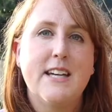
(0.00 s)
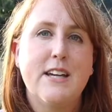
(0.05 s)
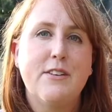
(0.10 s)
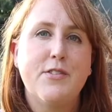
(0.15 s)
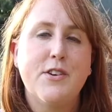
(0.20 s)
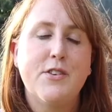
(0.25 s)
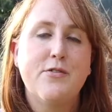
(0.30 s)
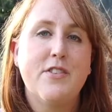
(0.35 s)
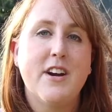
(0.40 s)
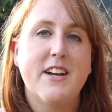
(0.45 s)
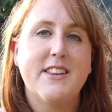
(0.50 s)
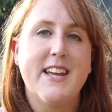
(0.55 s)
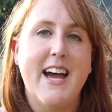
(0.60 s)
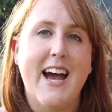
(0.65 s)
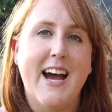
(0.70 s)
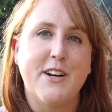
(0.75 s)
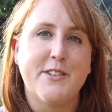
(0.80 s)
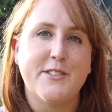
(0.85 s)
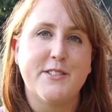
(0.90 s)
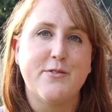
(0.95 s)
If you've read The
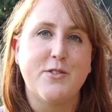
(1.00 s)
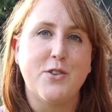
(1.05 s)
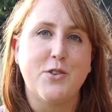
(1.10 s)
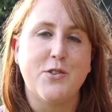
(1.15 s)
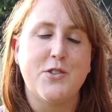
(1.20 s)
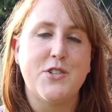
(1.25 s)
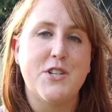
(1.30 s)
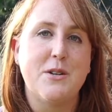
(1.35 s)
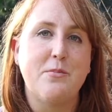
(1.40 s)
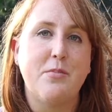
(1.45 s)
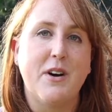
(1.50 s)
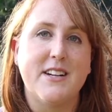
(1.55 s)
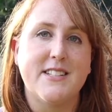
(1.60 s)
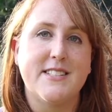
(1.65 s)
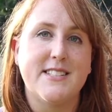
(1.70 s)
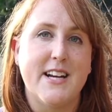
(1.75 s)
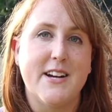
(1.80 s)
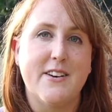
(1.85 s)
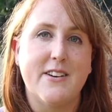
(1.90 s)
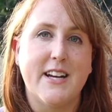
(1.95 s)
House of Gucci by
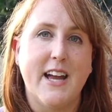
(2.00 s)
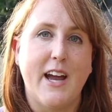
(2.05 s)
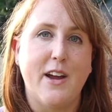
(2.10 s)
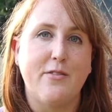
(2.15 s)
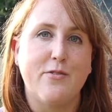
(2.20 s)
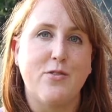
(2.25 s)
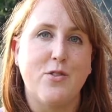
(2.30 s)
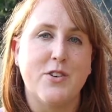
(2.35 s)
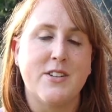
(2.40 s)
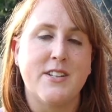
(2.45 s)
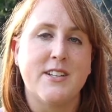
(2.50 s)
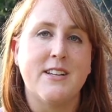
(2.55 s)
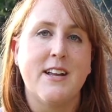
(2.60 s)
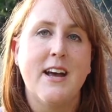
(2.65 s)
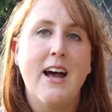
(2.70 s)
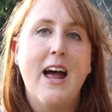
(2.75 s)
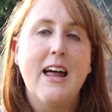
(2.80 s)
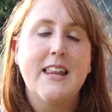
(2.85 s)
Sara Gay Forden,